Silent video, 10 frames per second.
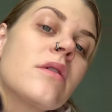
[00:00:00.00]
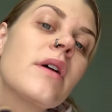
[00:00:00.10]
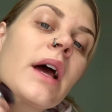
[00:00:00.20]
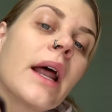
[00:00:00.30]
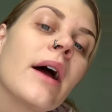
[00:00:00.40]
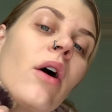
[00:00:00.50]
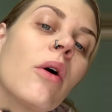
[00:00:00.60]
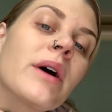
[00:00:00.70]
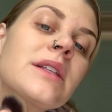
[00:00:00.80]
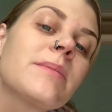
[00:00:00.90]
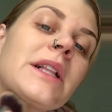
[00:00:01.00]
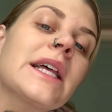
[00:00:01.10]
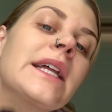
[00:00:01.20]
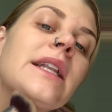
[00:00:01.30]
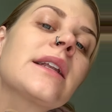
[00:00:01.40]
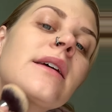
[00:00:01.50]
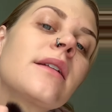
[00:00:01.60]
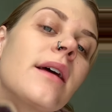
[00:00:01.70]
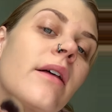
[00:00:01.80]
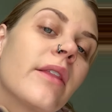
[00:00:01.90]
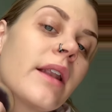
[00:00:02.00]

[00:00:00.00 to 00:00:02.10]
And I always blend down the